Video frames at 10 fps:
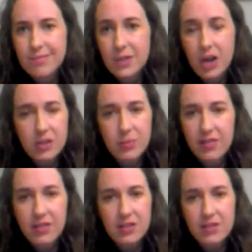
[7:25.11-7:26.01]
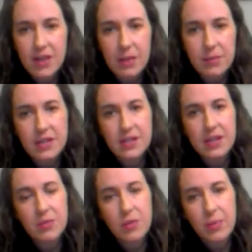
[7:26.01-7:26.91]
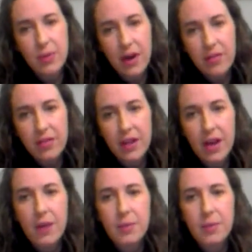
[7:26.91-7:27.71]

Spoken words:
talk to my friends and family because I didn't want to bother them.